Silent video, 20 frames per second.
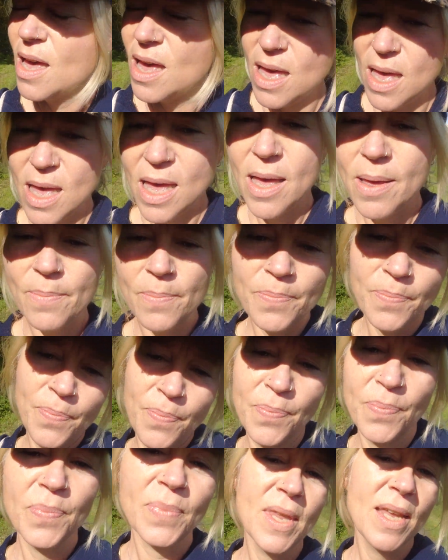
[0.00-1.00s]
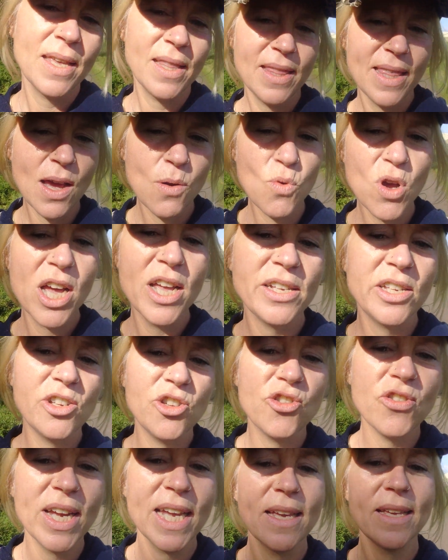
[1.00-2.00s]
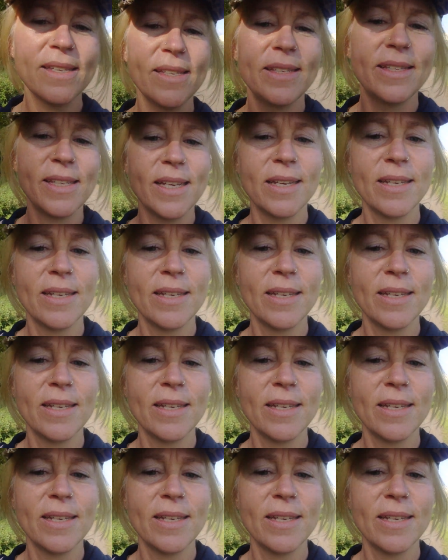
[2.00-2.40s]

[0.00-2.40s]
That word triggers.